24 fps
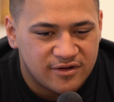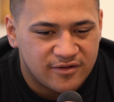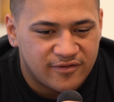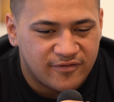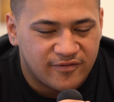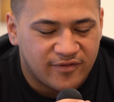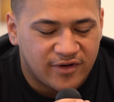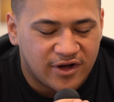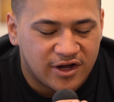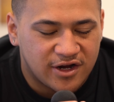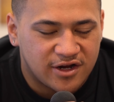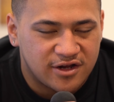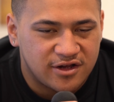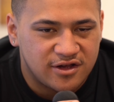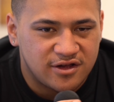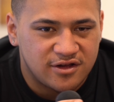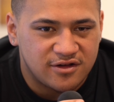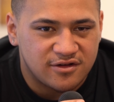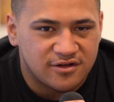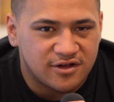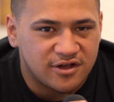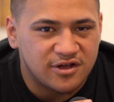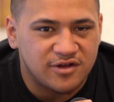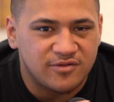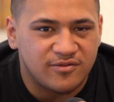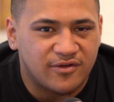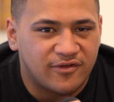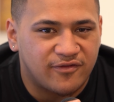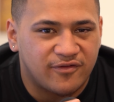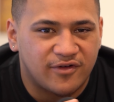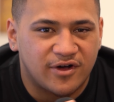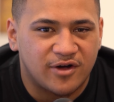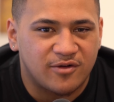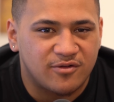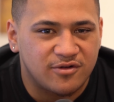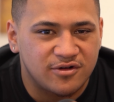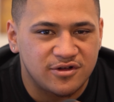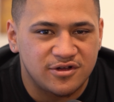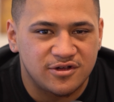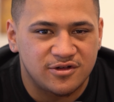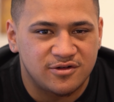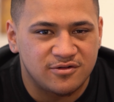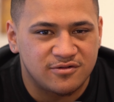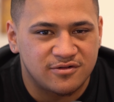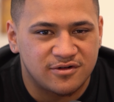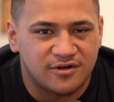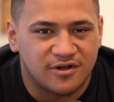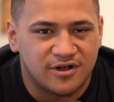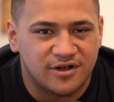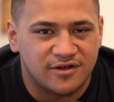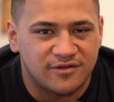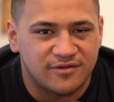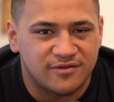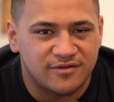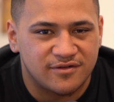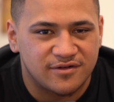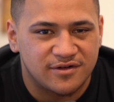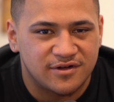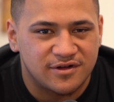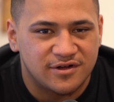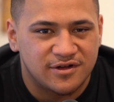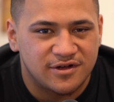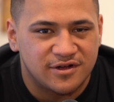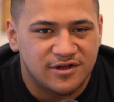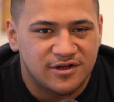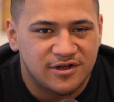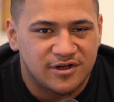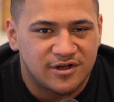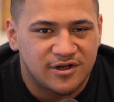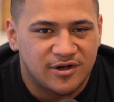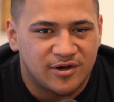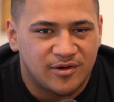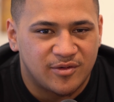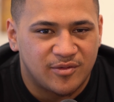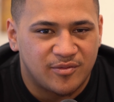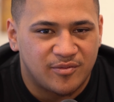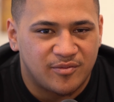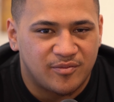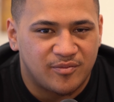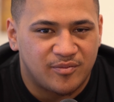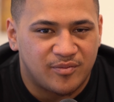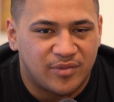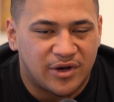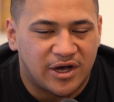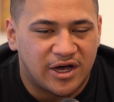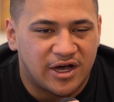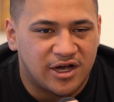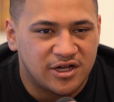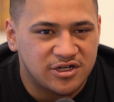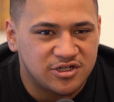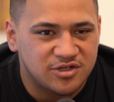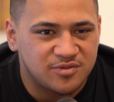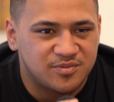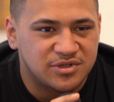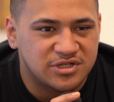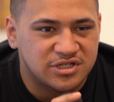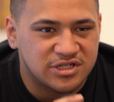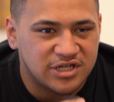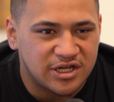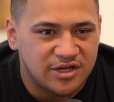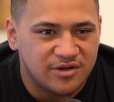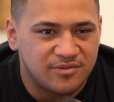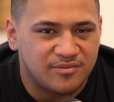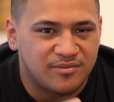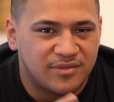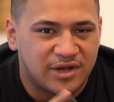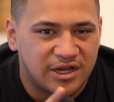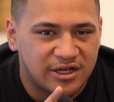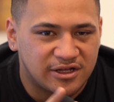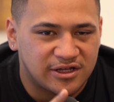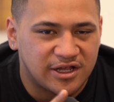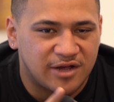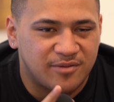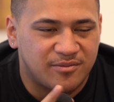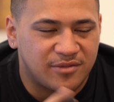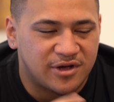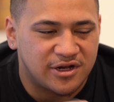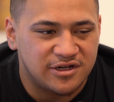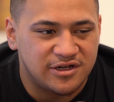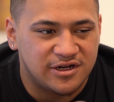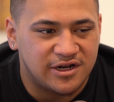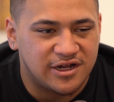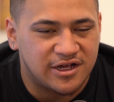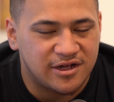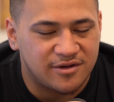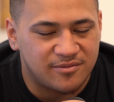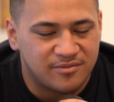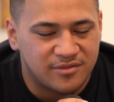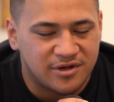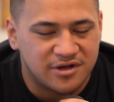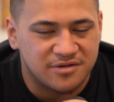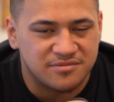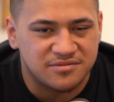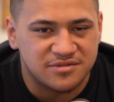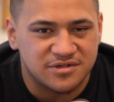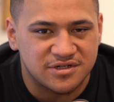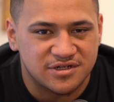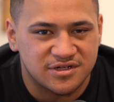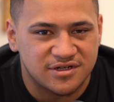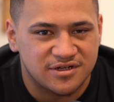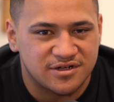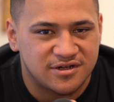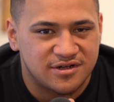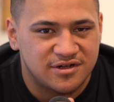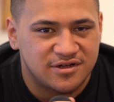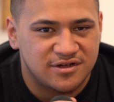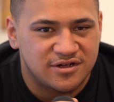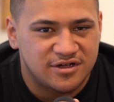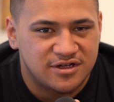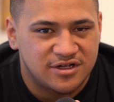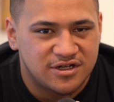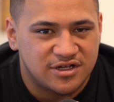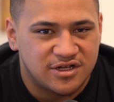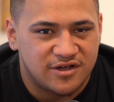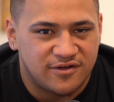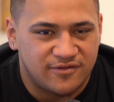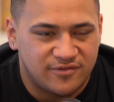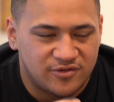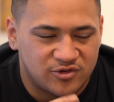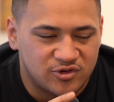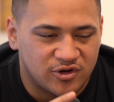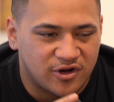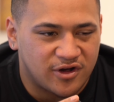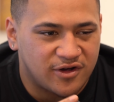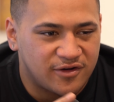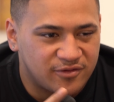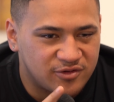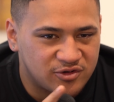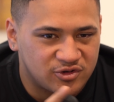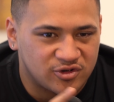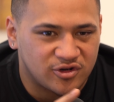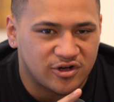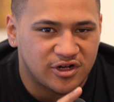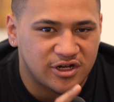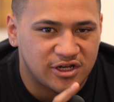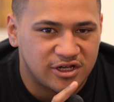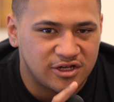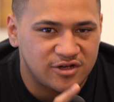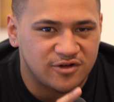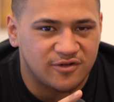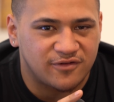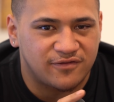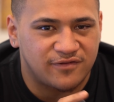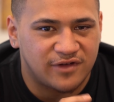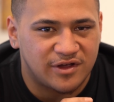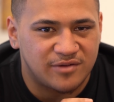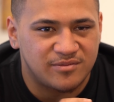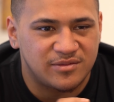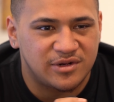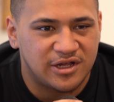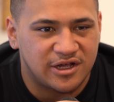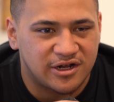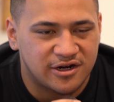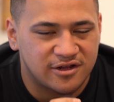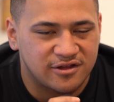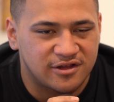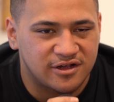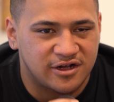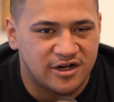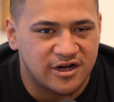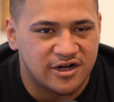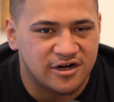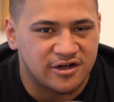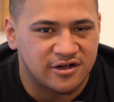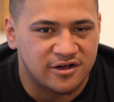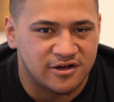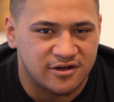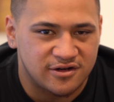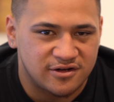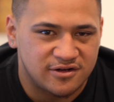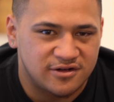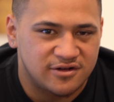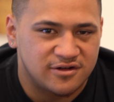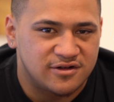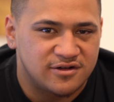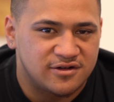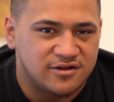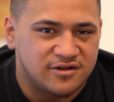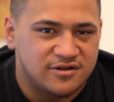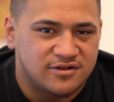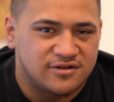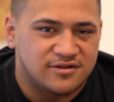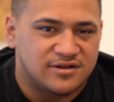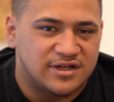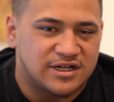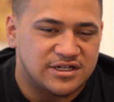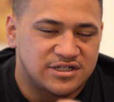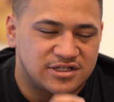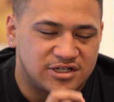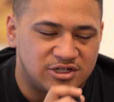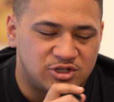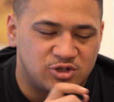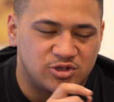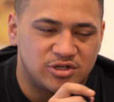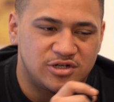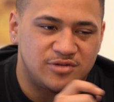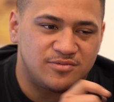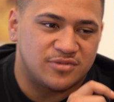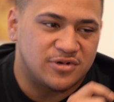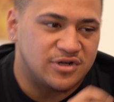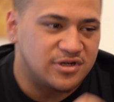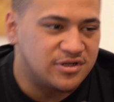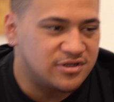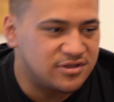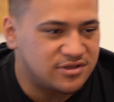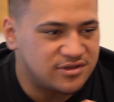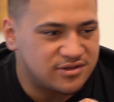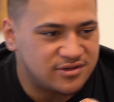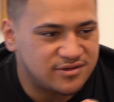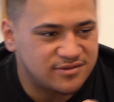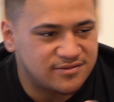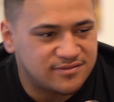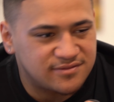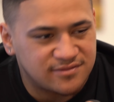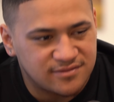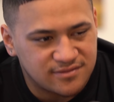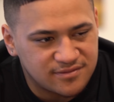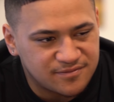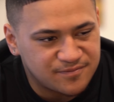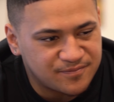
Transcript: Fucking don't give a fuck what you do in life. But 100% make that money, lad, mums. And try to get your family out of the gutter. 100%. That's the dream, bro. The